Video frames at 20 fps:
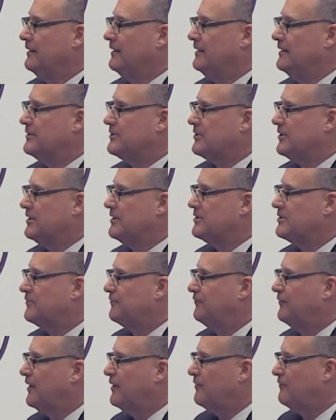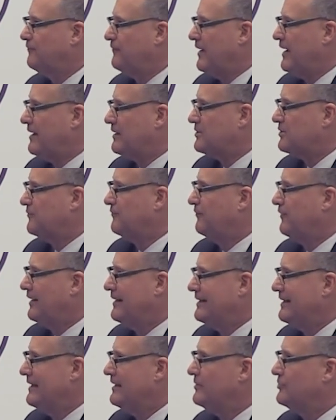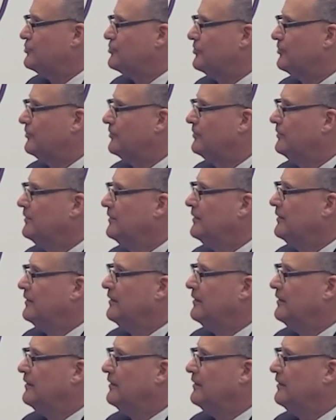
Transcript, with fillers: is, is Fairfax Financial.